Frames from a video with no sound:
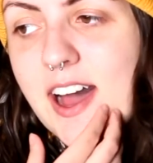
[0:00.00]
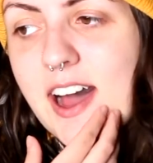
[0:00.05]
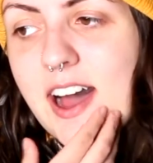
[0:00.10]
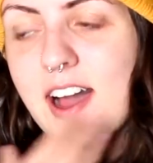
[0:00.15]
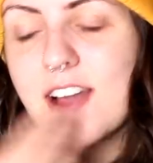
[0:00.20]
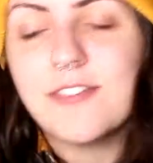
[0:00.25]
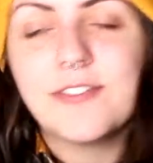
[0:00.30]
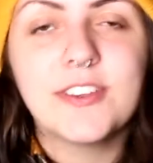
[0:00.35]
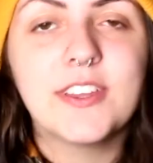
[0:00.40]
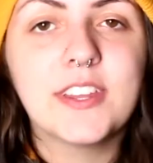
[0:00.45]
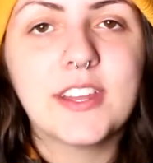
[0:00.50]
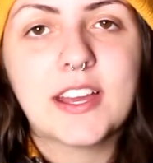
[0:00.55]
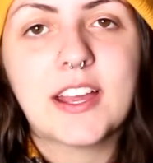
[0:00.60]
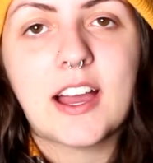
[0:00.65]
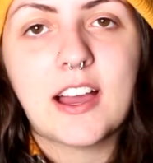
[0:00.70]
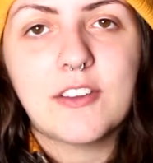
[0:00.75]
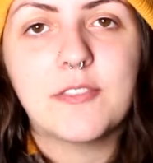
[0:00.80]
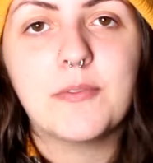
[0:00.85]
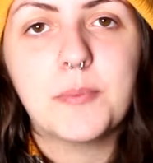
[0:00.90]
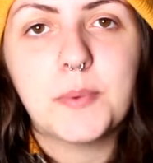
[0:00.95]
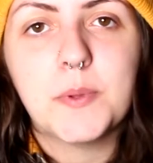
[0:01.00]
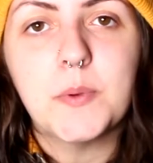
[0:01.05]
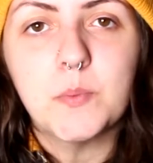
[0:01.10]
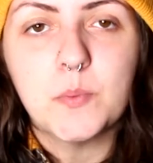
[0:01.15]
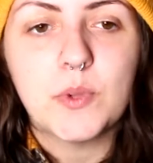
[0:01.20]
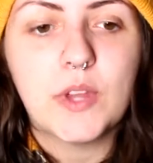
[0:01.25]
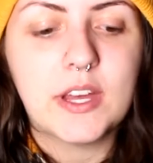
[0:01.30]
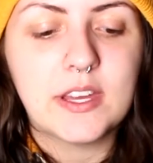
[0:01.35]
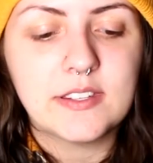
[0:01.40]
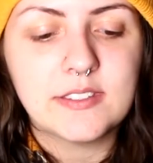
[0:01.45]
I feel like I've been
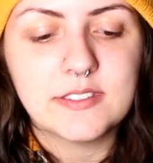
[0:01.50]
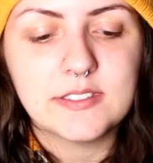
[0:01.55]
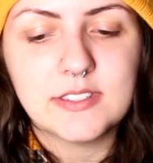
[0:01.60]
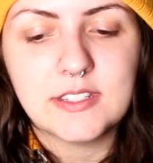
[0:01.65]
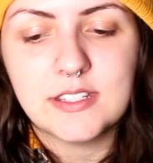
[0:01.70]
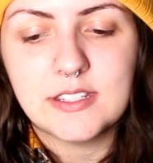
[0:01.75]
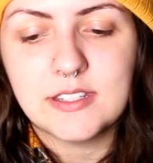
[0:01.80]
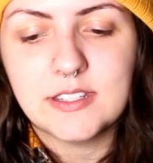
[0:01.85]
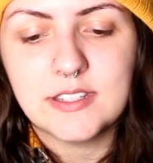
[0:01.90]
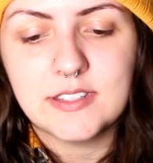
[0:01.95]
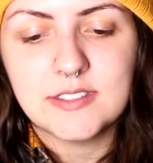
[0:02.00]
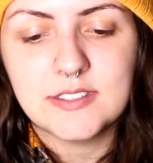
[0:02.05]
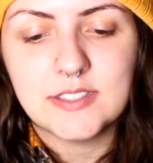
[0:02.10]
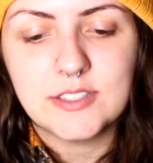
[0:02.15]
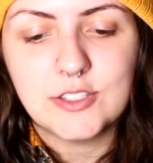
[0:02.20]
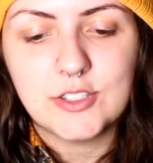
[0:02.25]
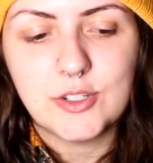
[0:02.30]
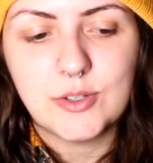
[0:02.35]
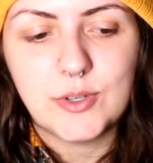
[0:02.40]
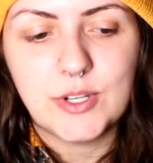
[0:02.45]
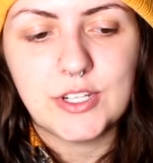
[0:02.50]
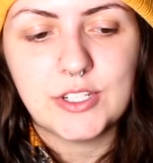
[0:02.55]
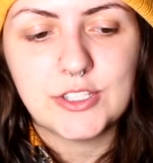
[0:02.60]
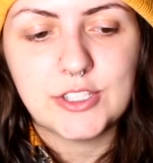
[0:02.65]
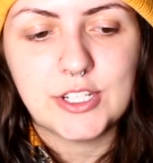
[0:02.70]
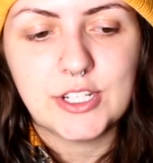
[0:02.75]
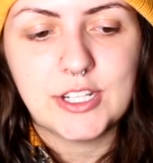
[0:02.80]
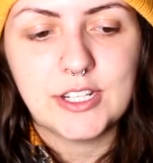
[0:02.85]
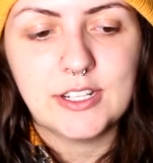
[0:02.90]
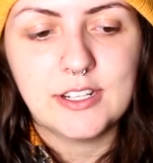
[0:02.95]
blessed in this
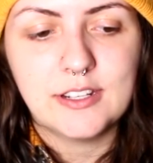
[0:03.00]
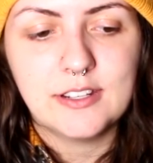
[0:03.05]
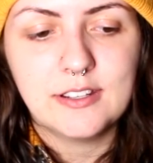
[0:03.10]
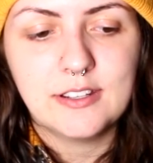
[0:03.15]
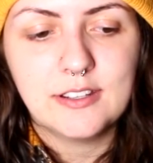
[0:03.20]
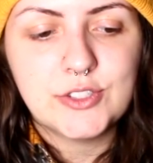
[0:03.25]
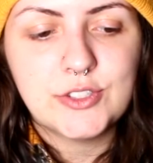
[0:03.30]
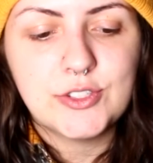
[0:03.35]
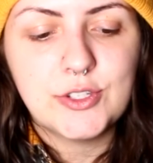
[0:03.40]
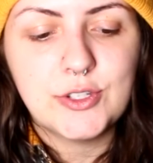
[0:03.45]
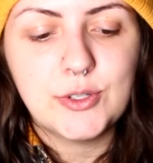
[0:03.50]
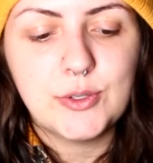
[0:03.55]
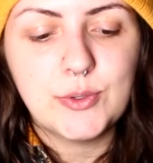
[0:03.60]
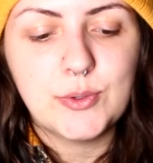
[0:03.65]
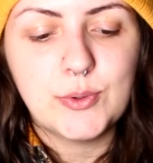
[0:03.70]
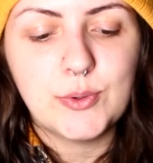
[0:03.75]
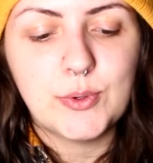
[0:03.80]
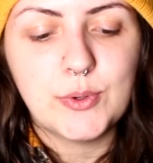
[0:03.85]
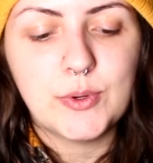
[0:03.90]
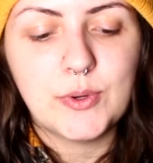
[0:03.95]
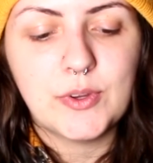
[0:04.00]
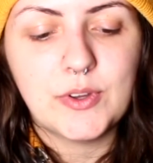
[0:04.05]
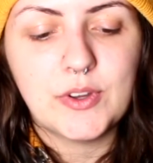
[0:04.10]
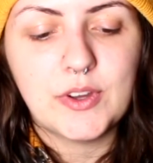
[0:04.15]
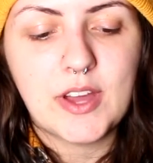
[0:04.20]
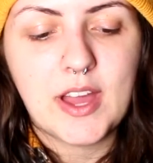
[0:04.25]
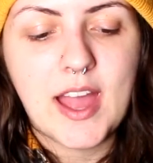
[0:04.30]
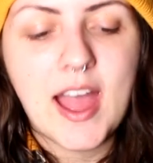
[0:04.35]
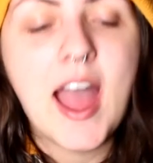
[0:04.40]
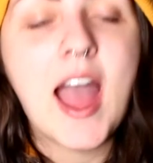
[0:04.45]
situation to
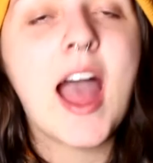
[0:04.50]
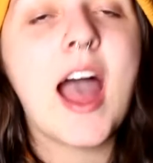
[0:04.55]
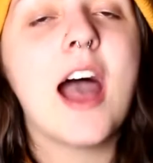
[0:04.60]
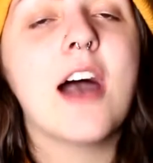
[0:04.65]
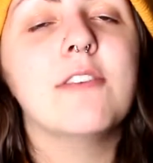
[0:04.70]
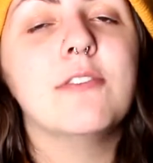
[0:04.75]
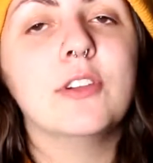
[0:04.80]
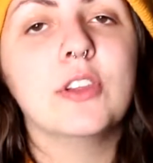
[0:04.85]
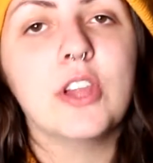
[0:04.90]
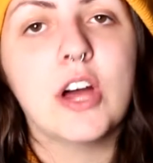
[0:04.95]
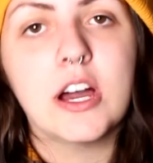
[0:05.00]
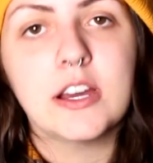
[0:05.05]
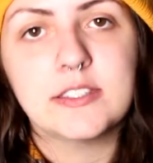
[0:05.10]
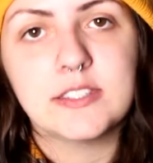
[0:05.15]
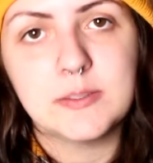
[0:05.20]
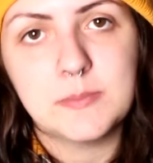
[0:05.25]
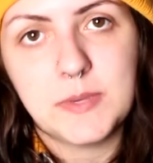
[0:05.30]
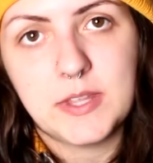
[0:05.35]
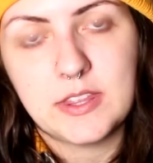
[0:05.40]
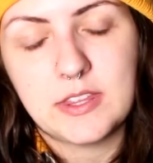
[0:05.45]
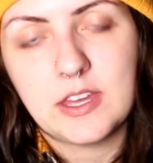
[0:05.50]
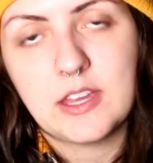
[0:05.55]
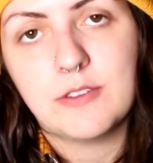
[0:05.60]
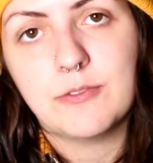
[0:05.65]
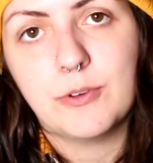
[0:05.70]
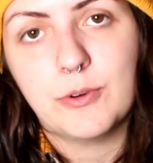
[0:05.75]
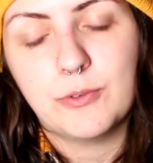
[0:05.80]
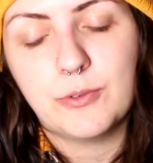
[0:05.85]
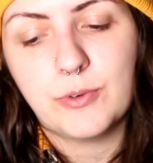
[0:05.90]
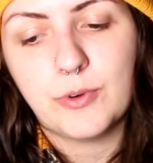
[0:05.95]
have a lot to be
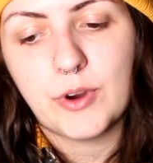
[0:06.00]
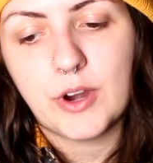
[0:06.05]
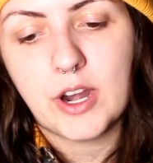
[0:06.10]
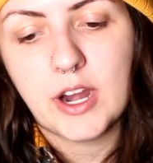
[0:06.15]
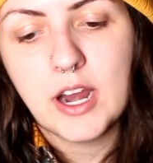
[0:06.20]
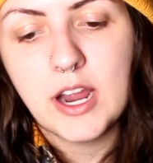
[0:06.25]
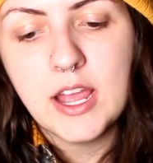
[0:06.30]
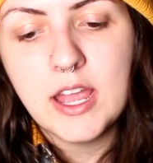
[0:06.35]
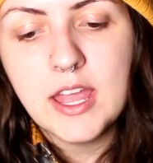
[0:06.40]
thankful for.